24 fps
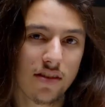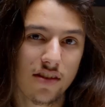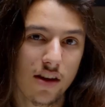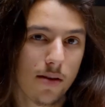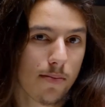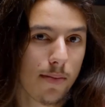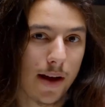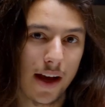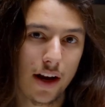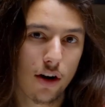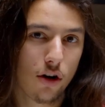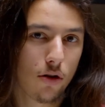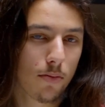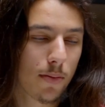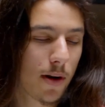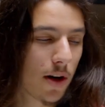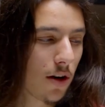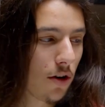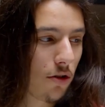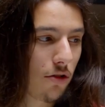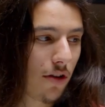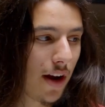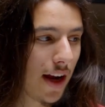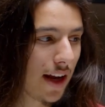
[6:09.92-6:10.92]
some adult
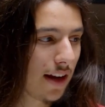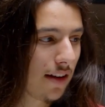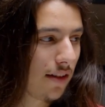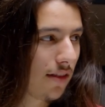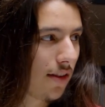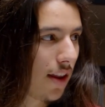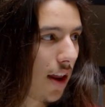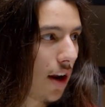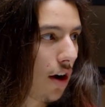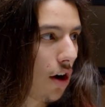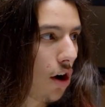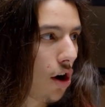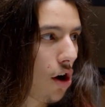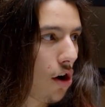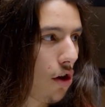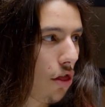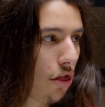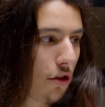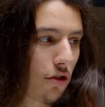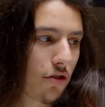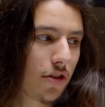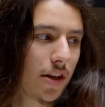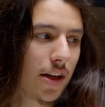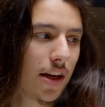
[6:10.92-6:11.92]
bearded dragons that are
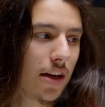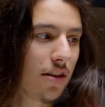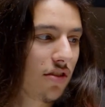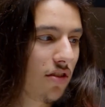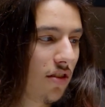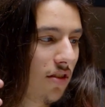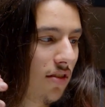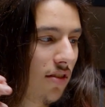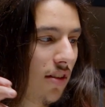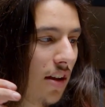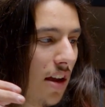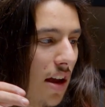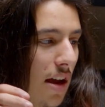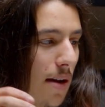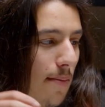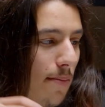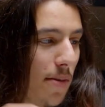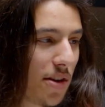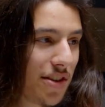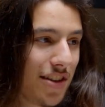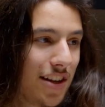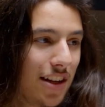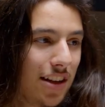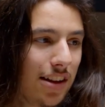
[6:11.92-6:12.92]
13 inches,
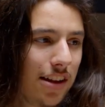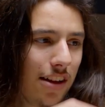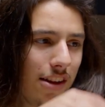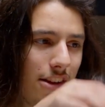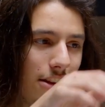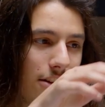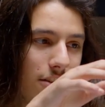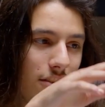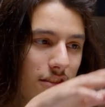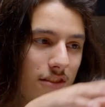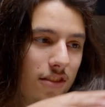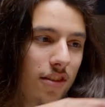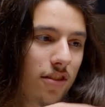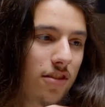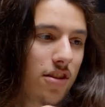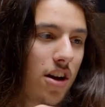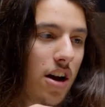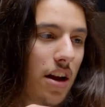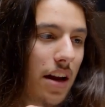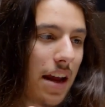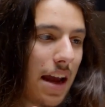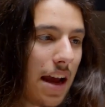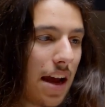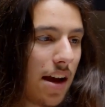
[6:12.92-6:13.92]
but she clearly just does
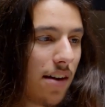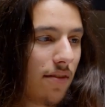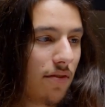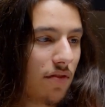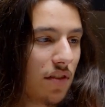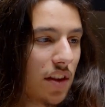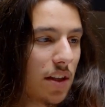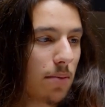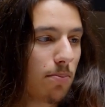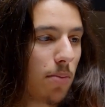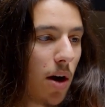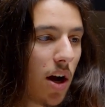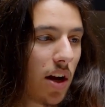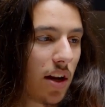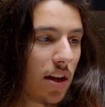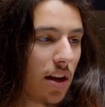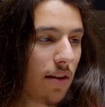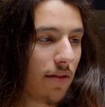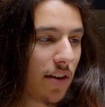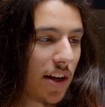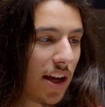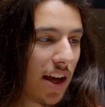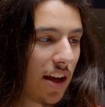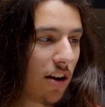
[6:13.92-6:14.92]
not have the body
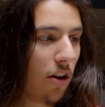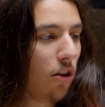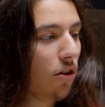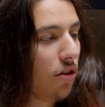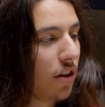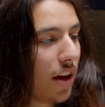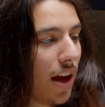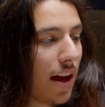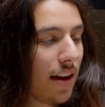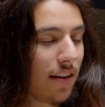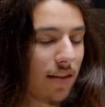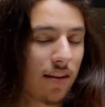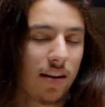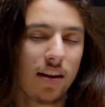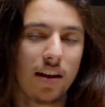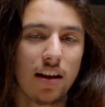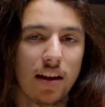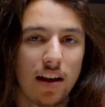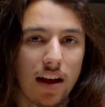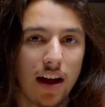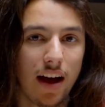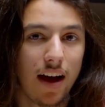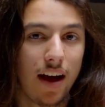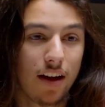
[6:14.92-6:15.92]
of an adult yet.
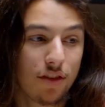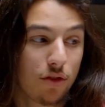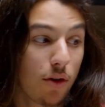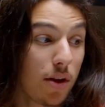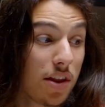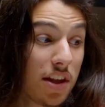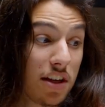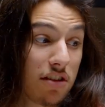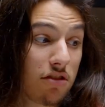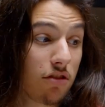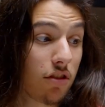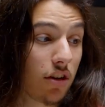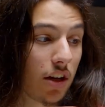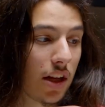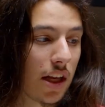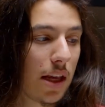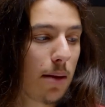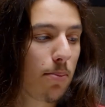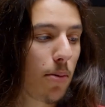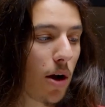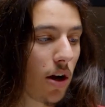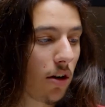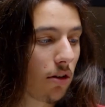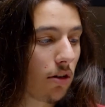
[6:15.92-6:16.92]
So I think she's going to
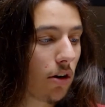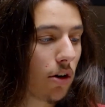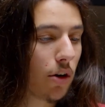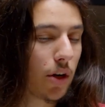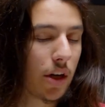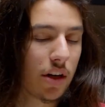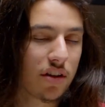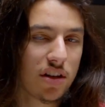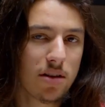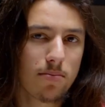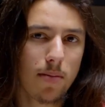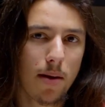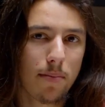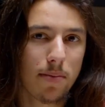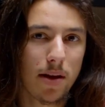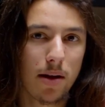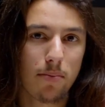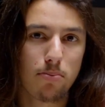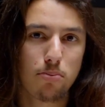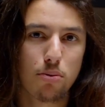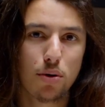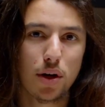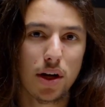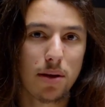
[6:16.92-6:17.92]
keep on growing, and she might be
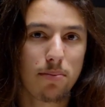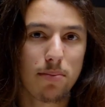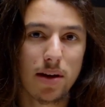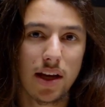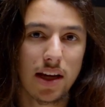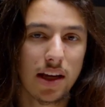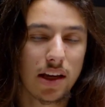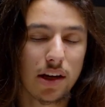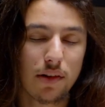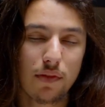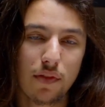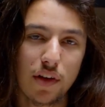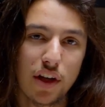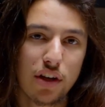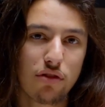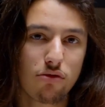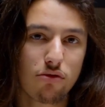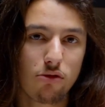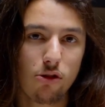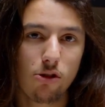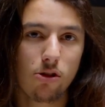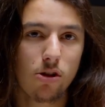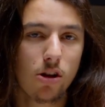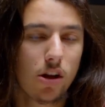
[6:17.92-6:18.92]
a pretty big
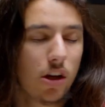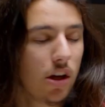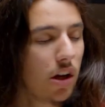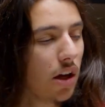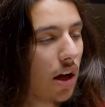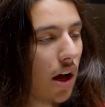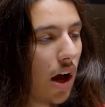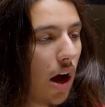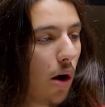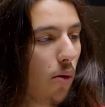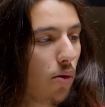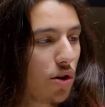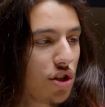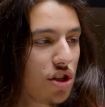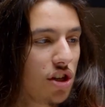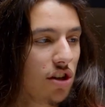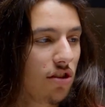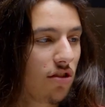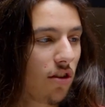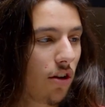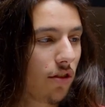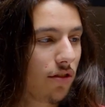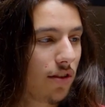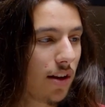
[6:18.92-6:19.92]
individual when
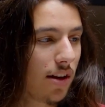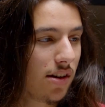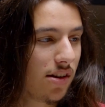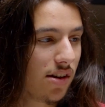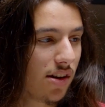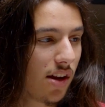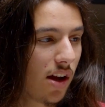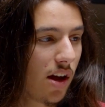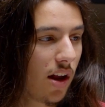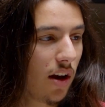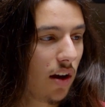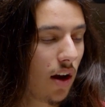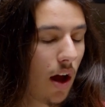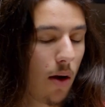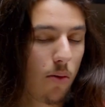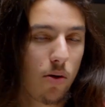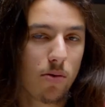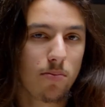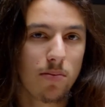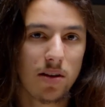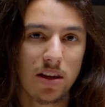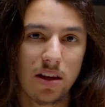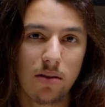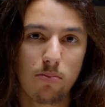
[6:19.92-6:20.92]
she's all said and done. I
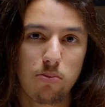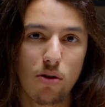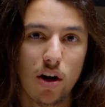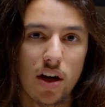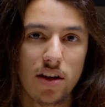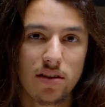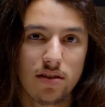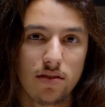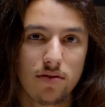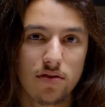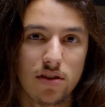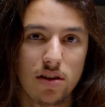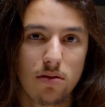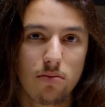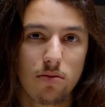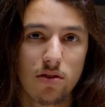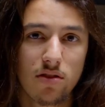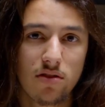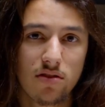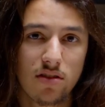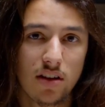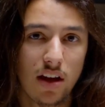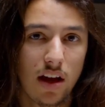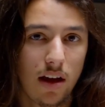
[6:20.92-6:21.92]
wouldn't be surprised if she
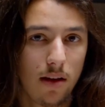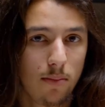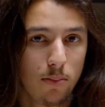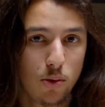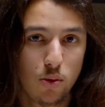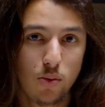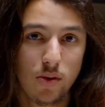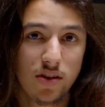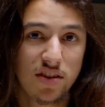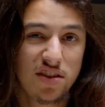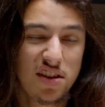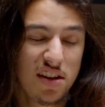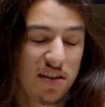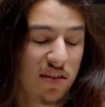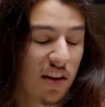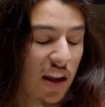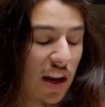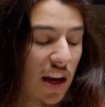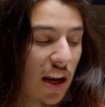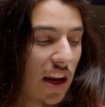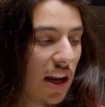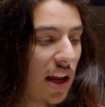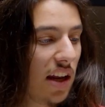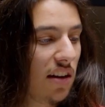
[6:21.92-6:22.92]
was between
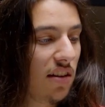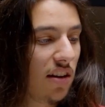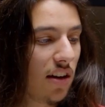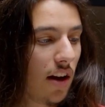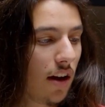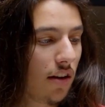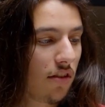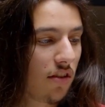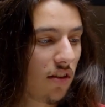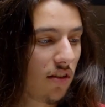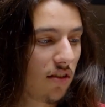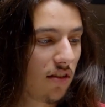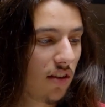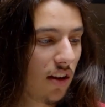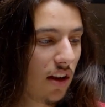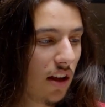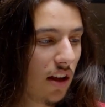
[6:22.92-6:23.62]
16 and 18 inches.